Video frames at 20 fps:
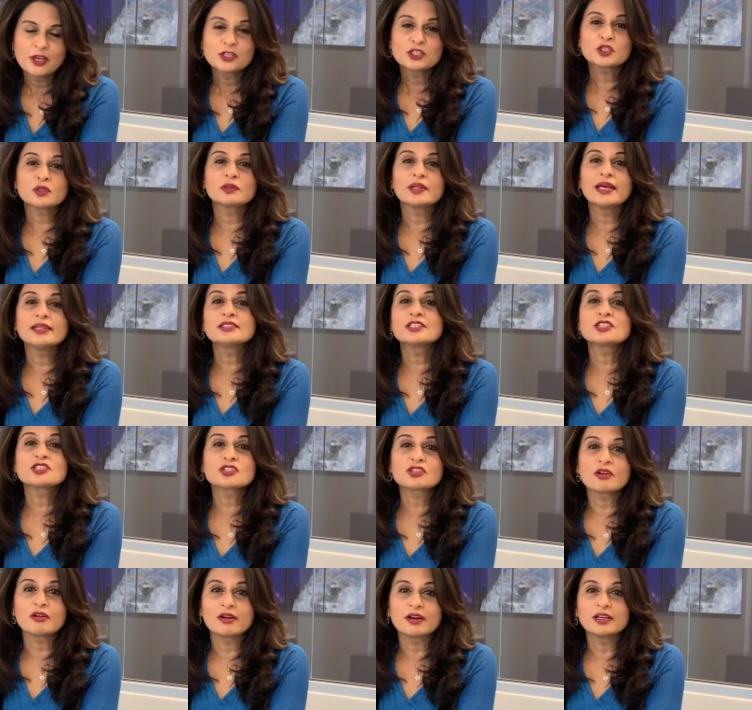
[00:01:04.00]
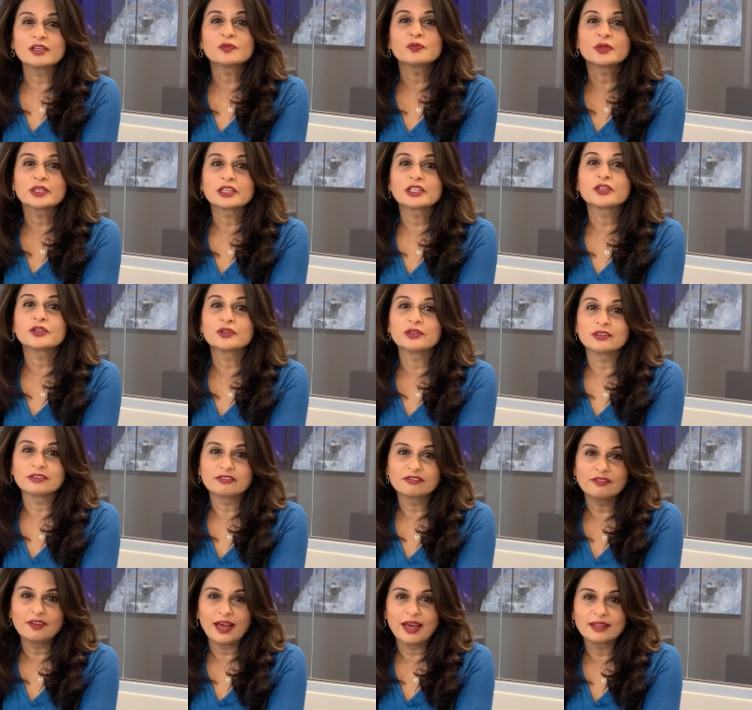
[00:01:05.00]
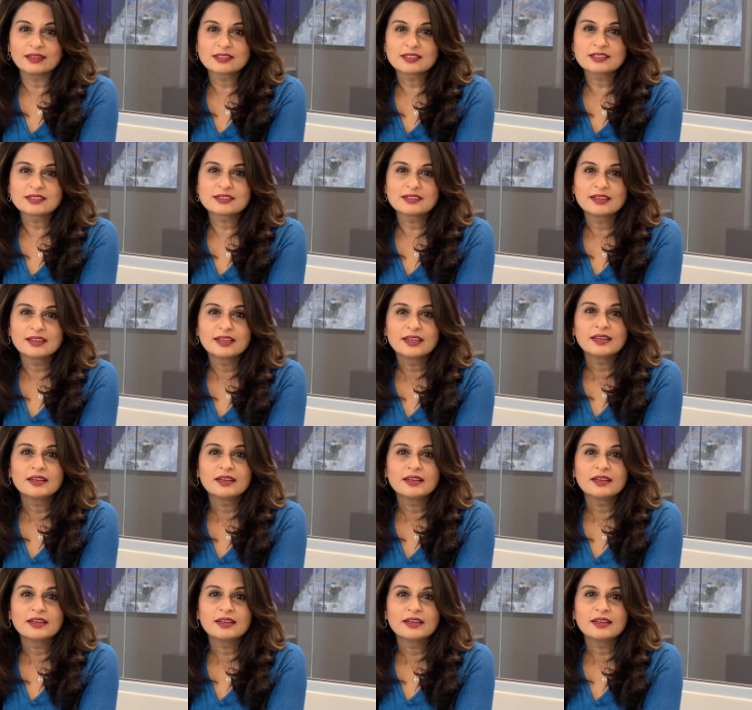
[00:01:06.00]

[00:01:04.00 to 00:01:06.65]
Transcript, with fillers: So let's start with the good fats.